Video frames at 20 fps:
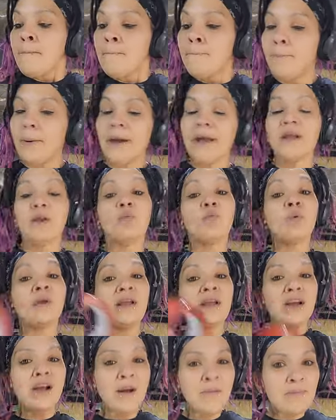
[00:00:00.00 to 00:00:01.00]
But when
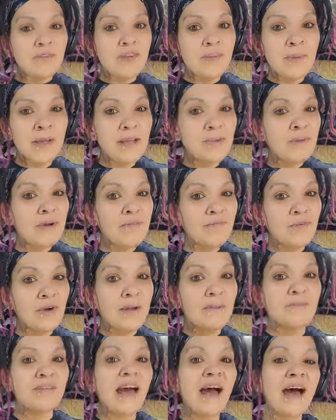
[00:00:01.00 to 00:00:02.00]
it comes to making my
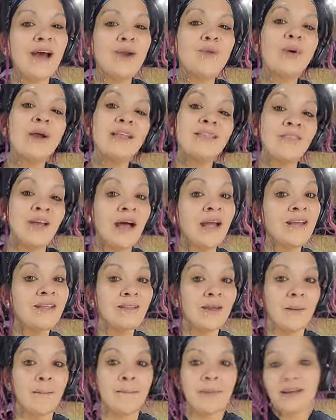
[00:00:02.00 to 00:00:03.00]
frames, how do I line
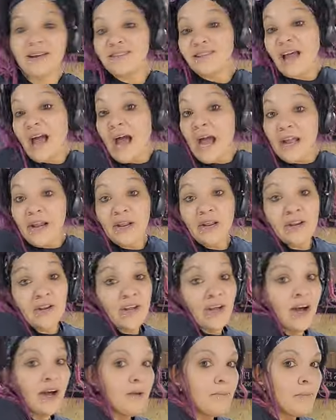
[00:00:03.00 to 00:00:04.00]
them? Because I didn't
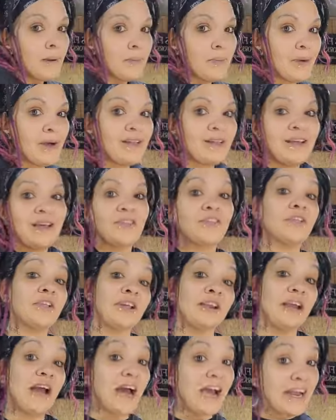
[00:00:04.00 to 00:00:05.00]
cut my
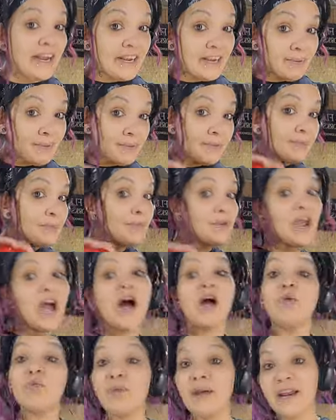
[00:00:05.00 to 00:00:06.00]
polyethylene. I'm
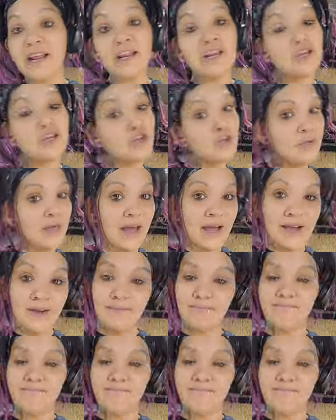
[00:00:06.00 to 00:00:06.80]
not ready to do that.